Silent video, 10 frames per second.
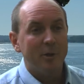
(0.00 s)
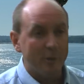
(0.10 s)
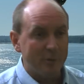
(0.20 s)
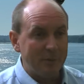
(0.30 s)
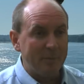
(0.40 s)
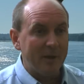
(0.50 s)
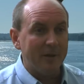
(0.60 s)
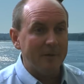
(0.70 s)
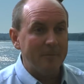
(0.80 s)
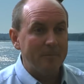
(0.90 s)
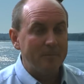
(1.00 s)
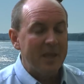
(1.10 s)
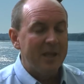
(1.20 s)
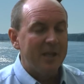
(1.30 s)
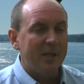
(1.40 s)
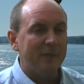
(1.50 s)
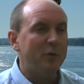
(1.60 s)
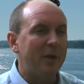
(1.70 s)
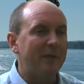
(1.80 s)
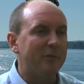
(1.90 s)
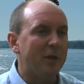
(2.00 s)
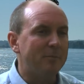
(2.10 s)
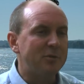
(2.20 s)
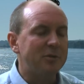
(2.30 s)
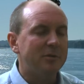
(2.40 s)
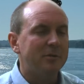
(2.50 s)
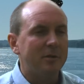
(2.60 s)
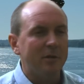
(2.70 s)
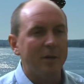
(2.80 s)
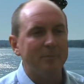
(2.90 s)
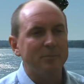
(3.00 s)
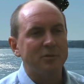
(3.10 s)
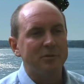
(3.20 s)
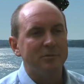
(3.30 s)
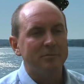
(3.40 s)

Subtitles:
or repel. If you have lumps, clumps,